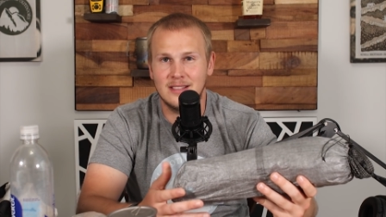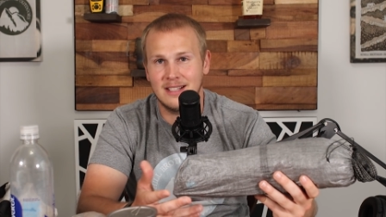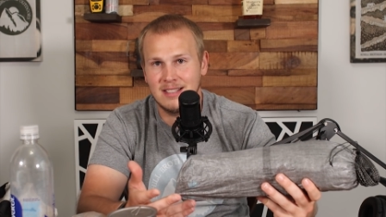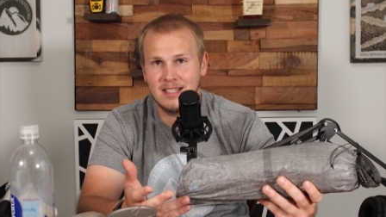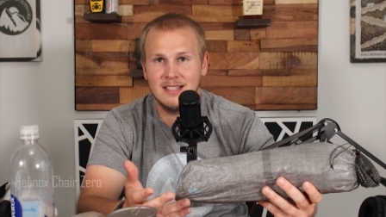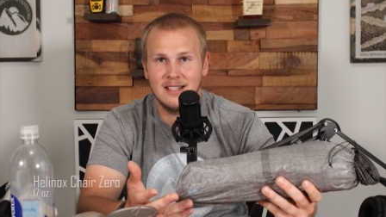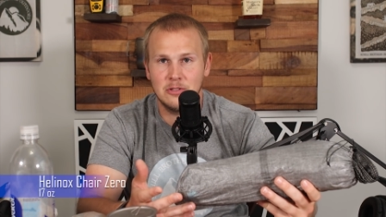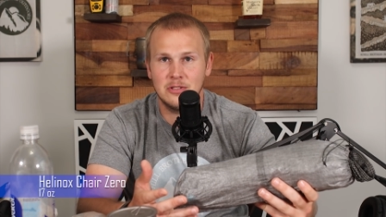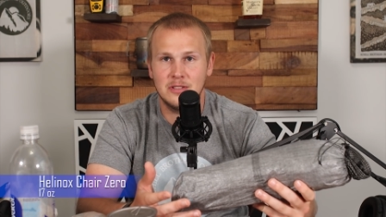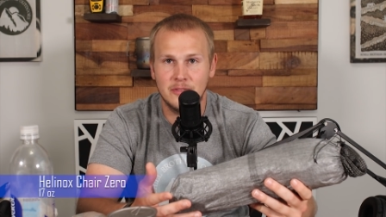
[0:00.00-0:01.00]
It's like 16
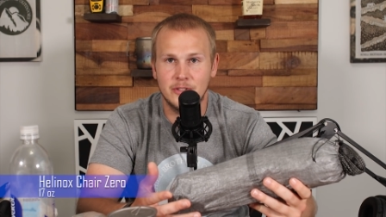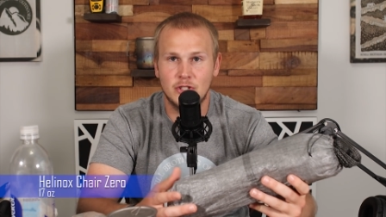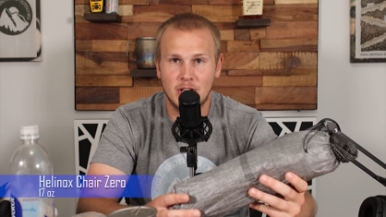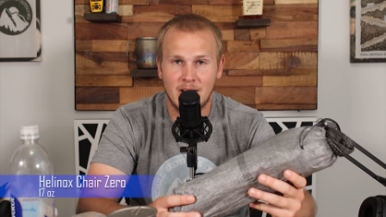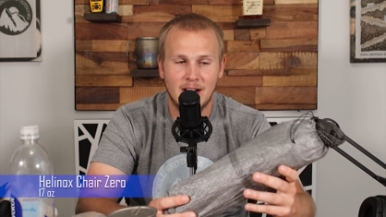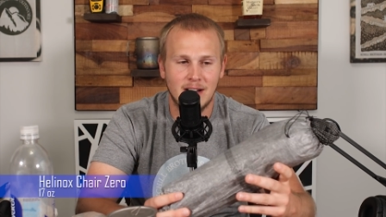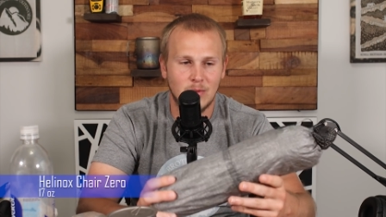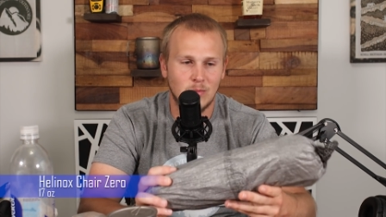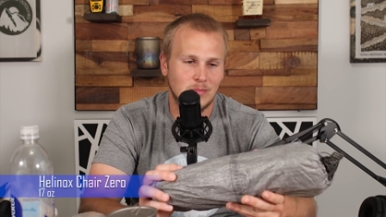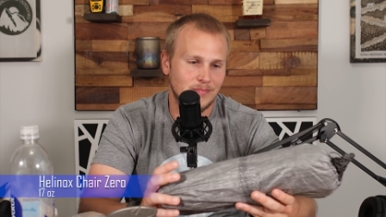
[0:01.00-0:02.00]
ounces for the chair
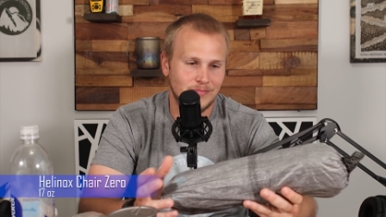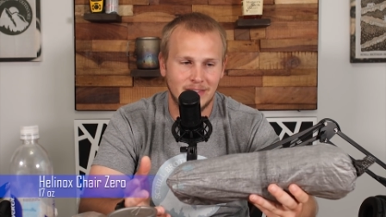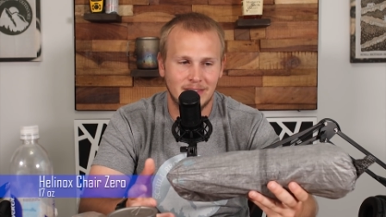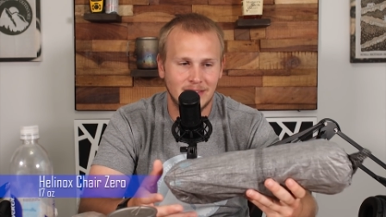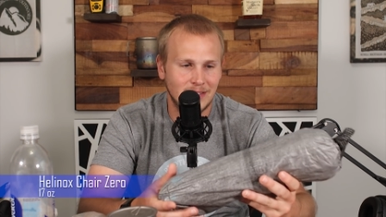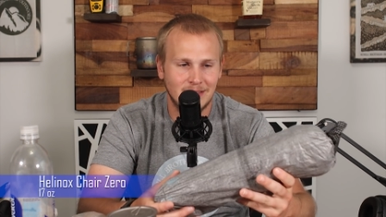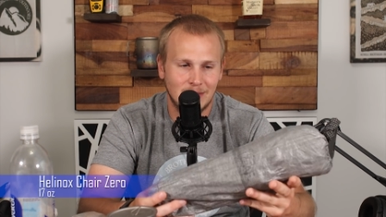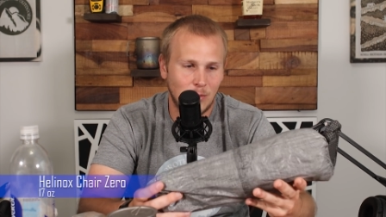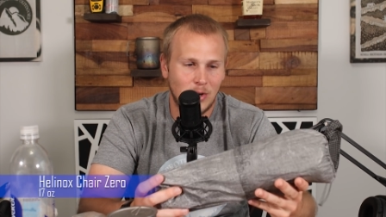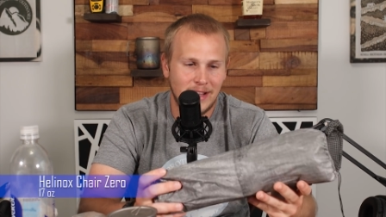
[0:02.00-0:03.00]
and
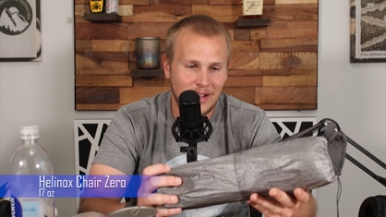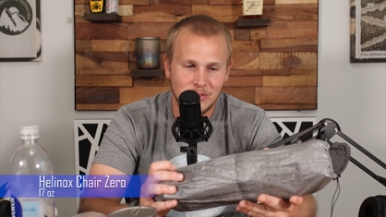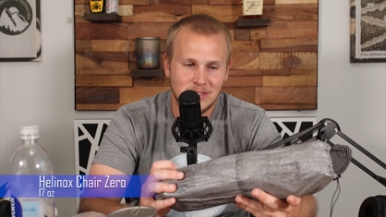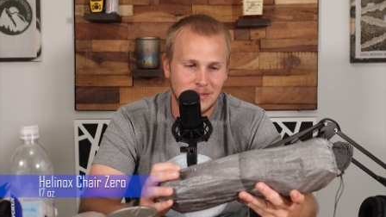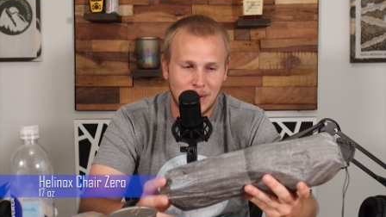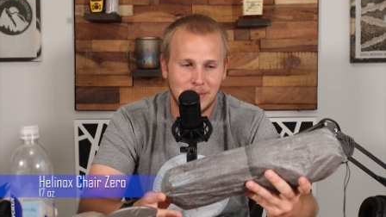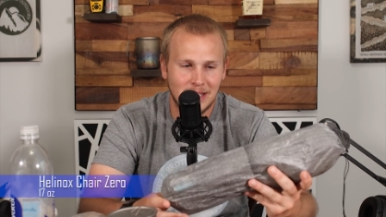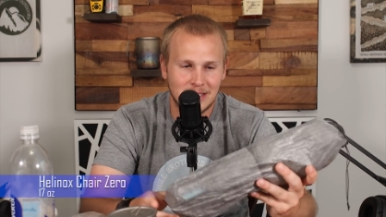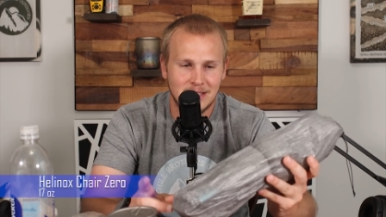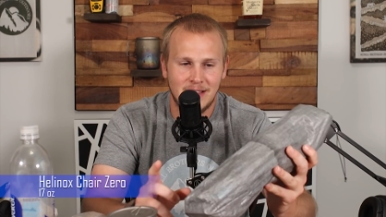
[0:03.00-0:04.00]
1 ounce, probably
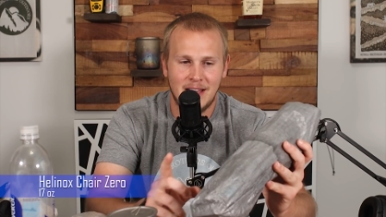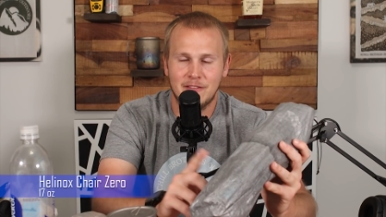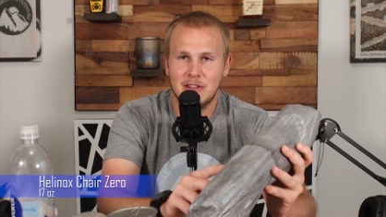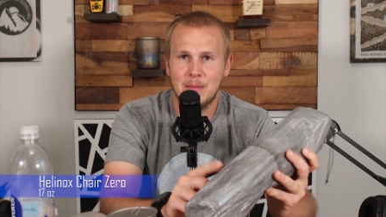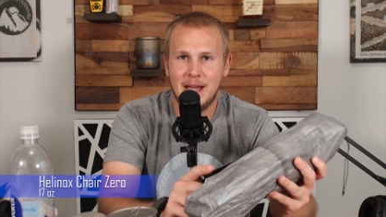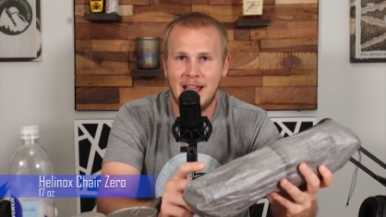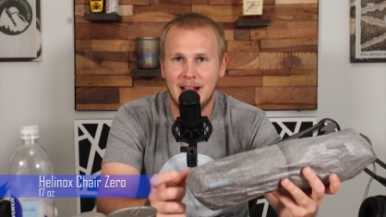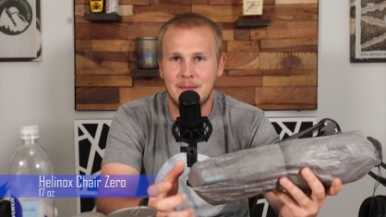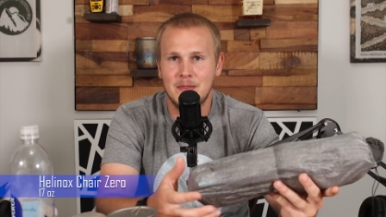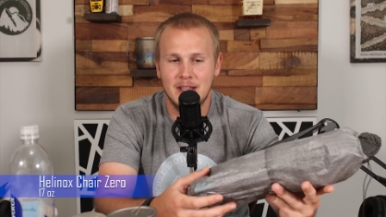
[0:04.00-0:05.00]
less than that for the
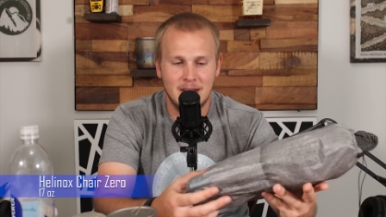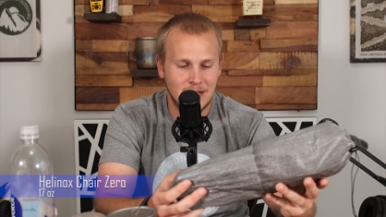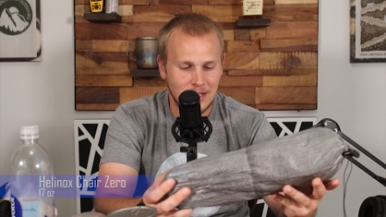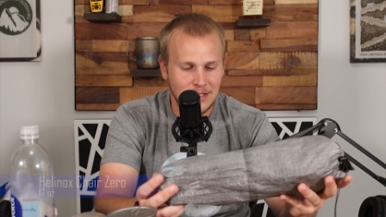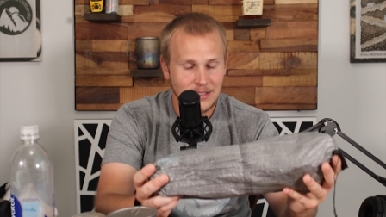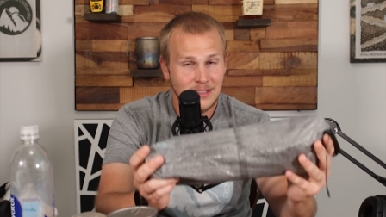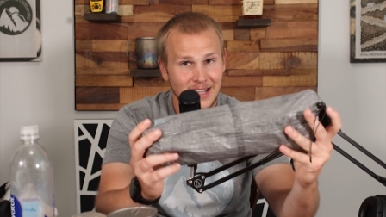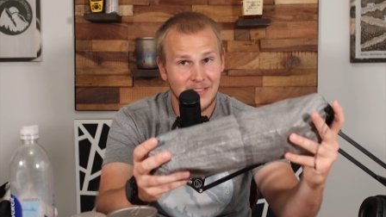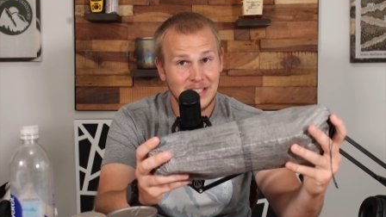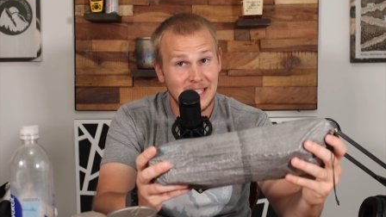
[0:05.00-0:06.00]
bag.
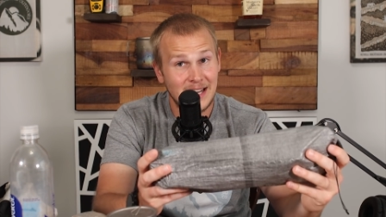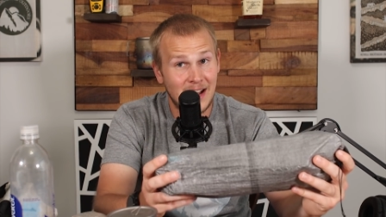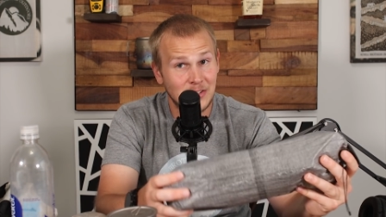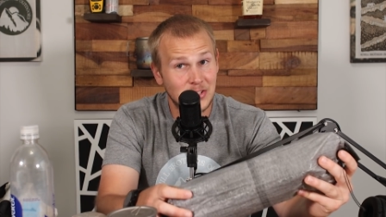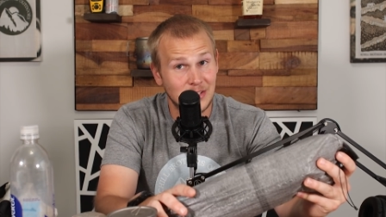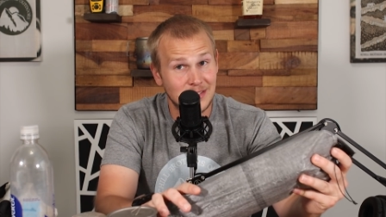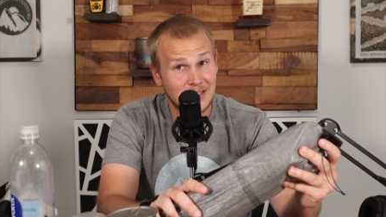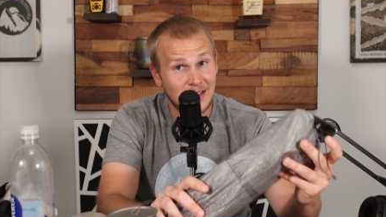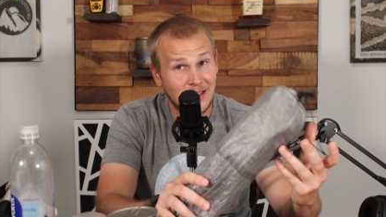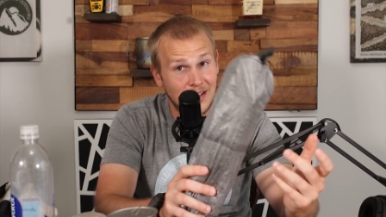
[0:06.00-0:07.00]
17
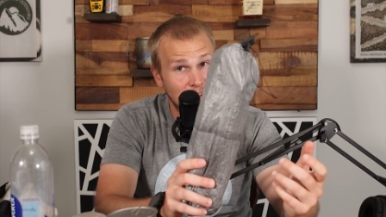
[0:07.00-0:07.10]
ounces.